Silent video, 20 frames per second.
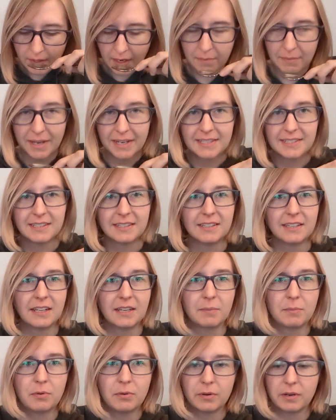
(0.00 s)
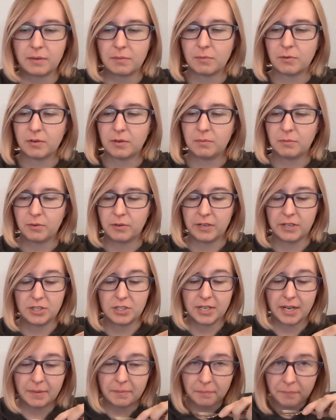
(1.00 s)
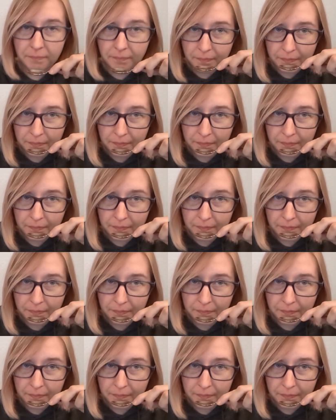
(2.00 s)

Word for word: I'm accidentally like pouring more and more each time.